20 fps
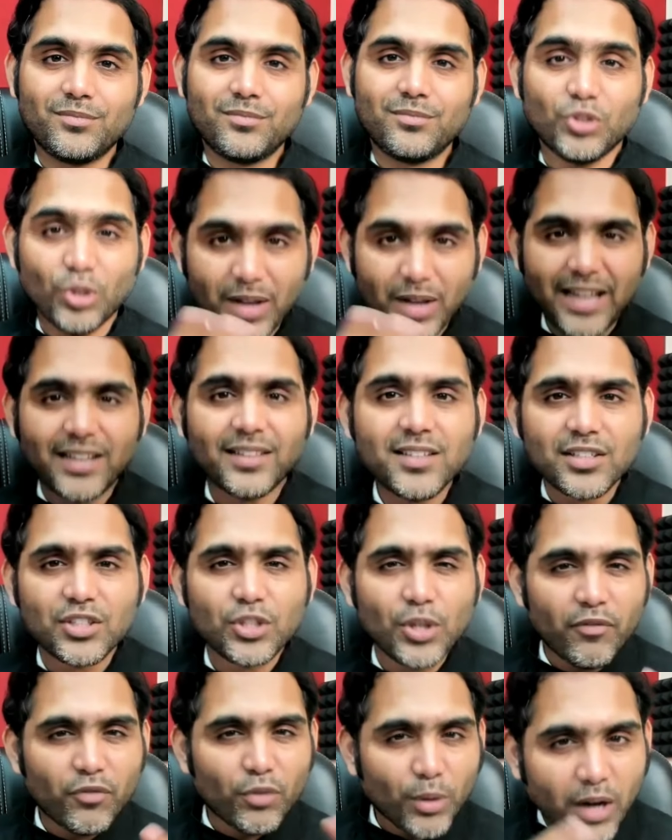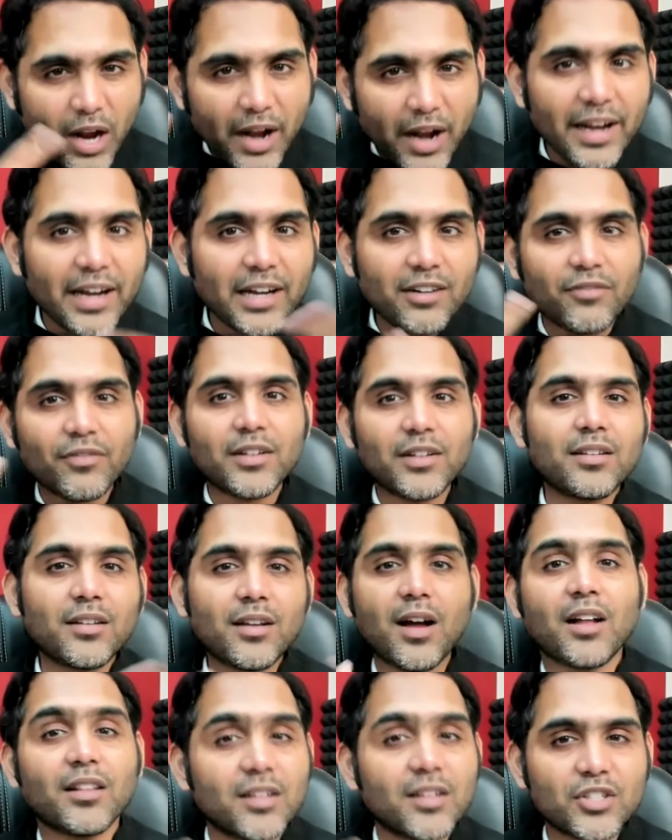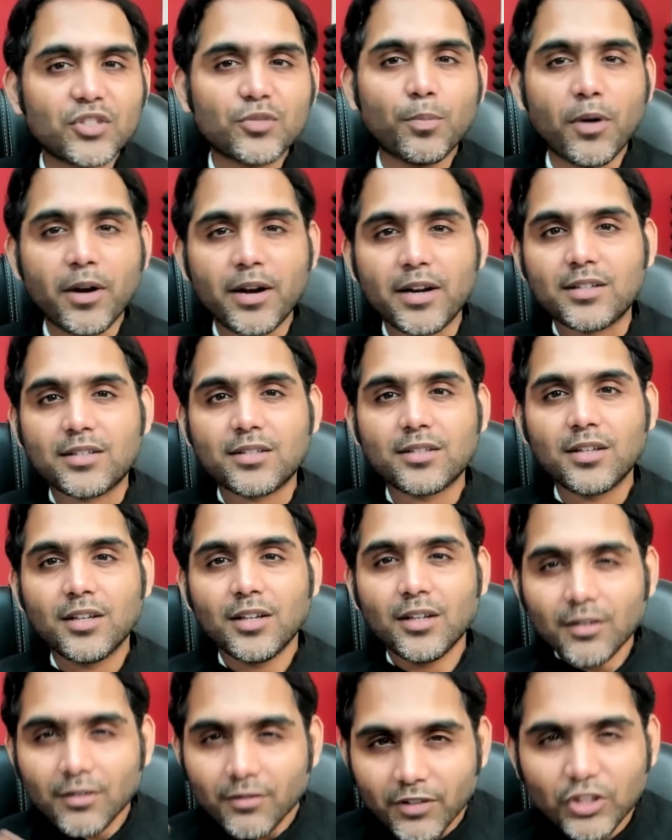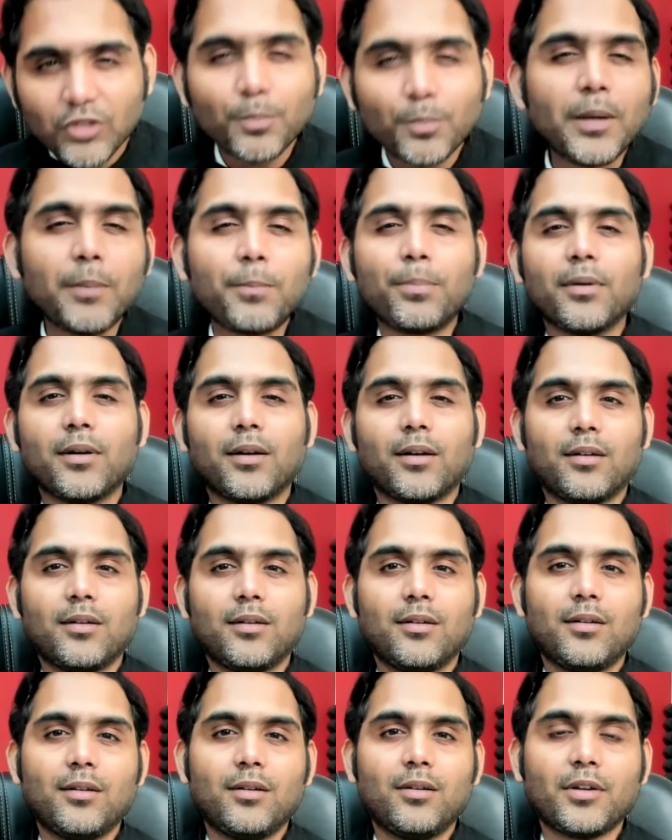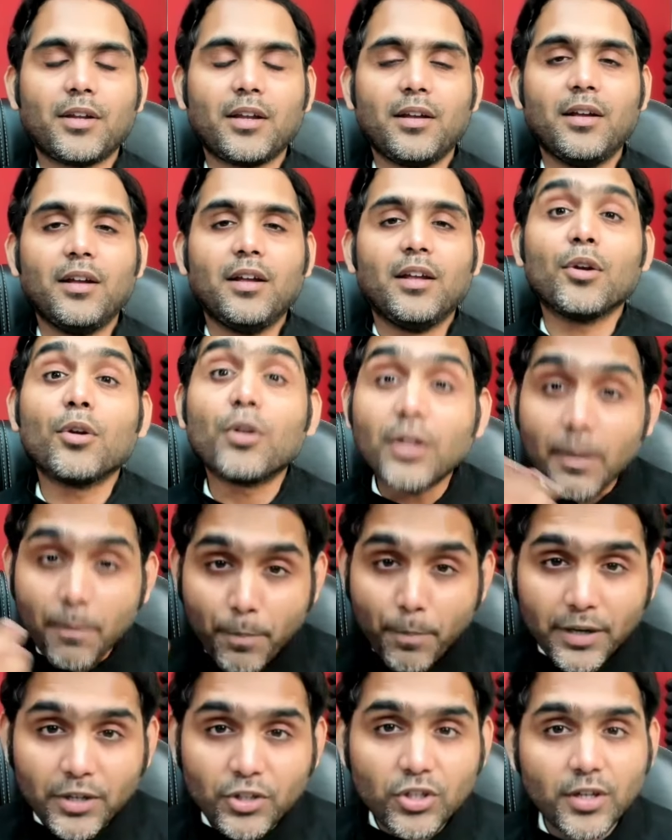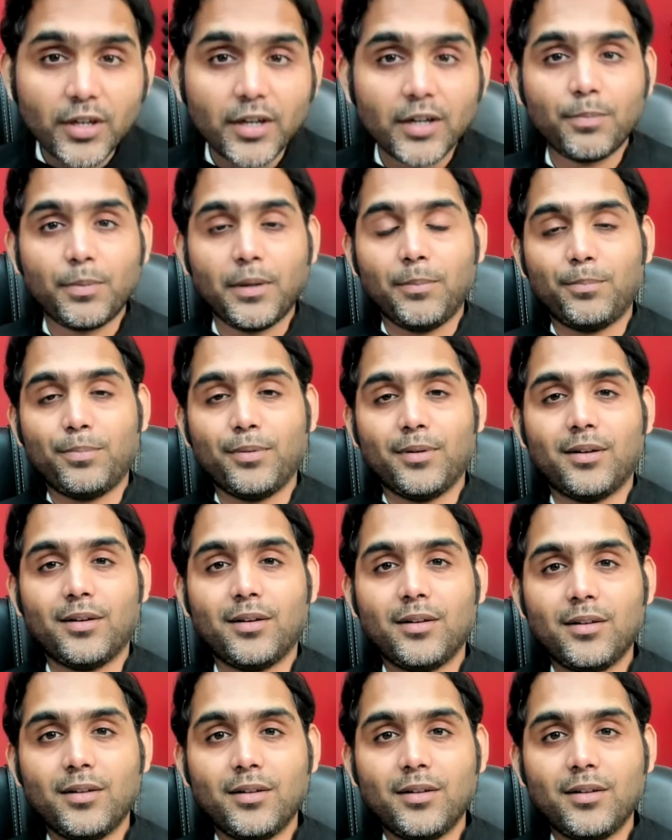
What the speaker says: So like this, you have to connect with others' points, with people. Okay, you need to appreciate people.